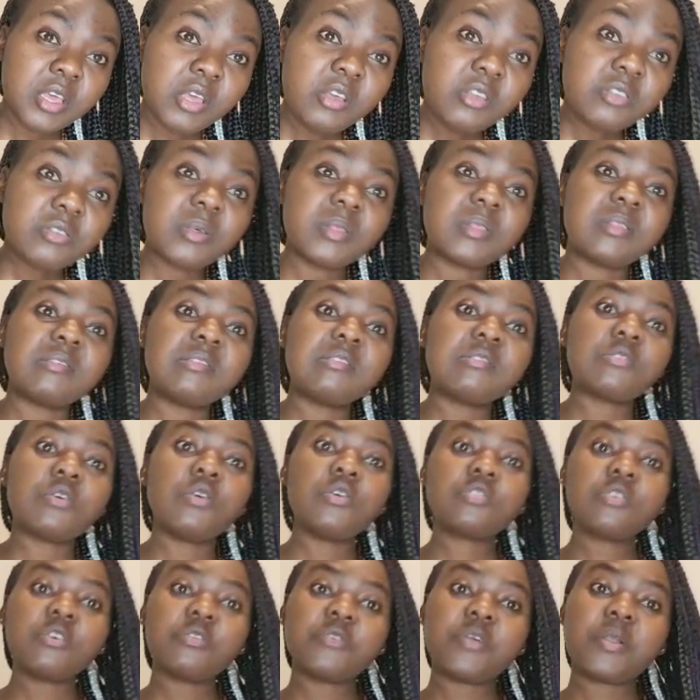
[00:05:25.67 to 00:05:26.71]
So this is
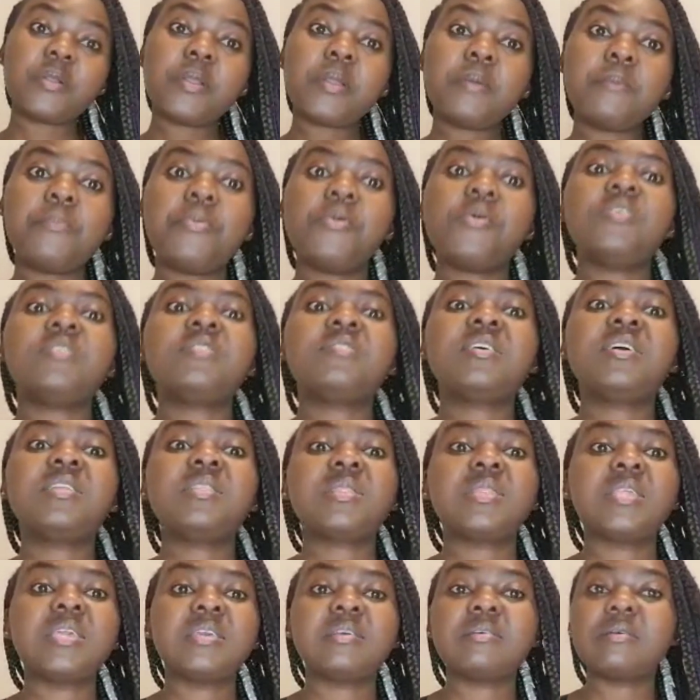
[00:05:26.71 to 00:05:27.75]
also a very
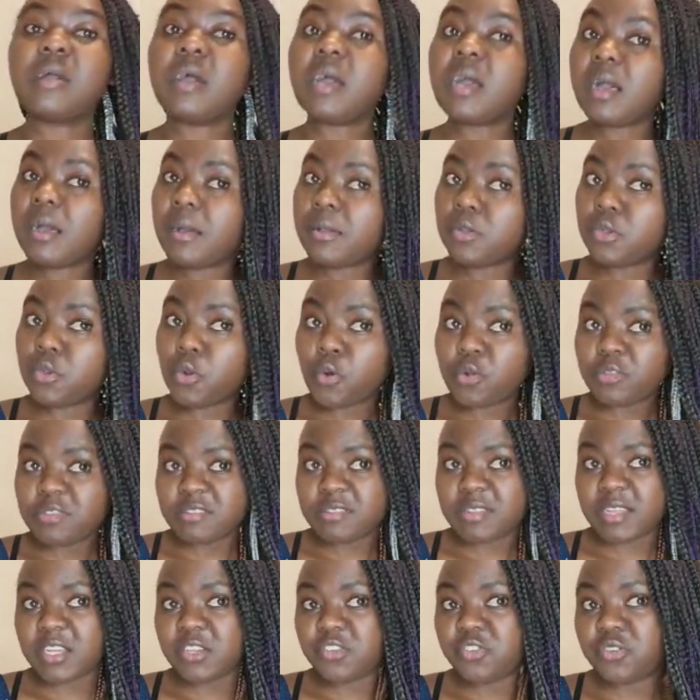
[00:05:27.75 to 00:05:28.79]
important thing, notes
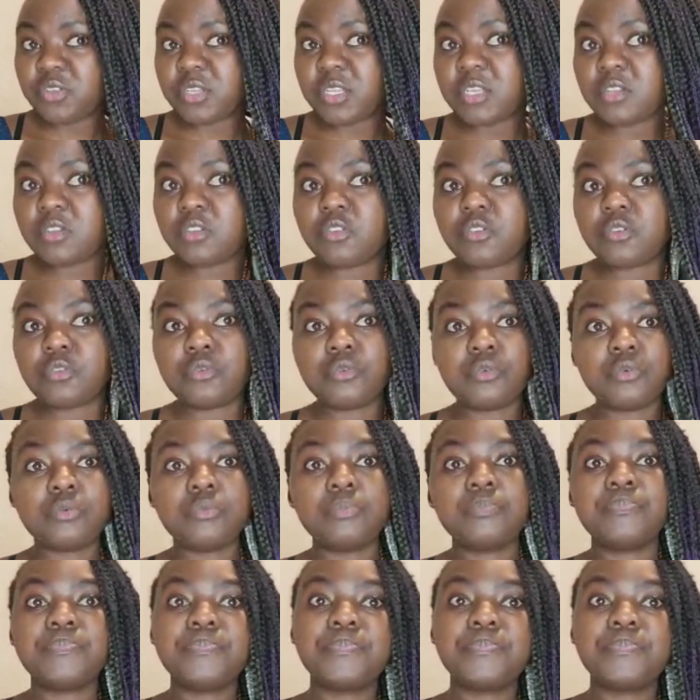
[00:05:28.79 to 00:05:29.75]
that you need to